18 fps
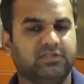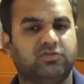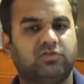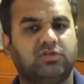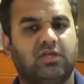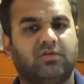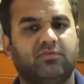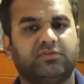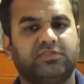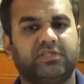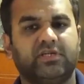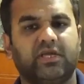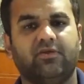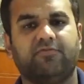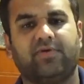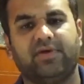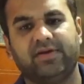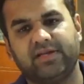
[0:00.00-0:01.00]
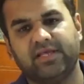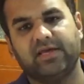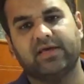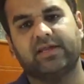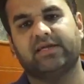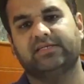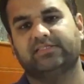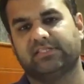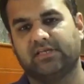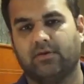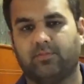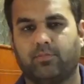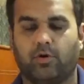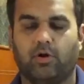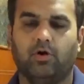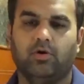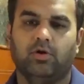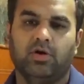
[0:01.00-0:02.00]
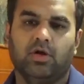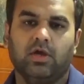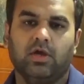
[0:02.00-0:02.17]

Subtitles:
So there was an event here at Singapore.